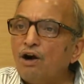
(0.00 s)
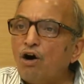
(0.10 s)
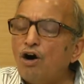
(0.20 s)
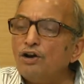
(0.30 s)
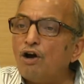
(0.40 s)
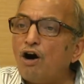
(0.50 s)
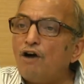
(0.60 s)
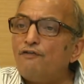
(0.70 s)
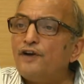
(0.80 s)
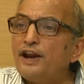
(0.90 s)
on
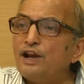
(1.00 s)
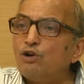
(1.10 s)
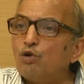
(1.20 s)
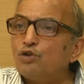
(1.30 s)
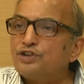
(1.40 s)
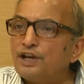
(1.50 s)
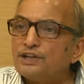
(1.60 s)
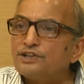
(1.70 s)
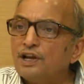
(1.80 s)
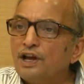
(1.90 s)
offering
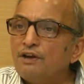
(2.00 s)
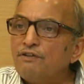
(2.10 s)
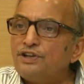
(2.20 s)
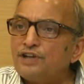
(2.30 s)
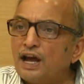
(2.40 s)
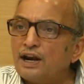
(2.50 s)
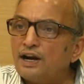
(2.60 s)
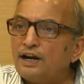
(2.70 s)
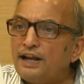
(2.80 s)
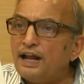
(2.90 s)
courses which
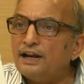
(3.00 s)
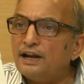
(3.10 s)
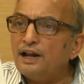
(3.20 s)
are done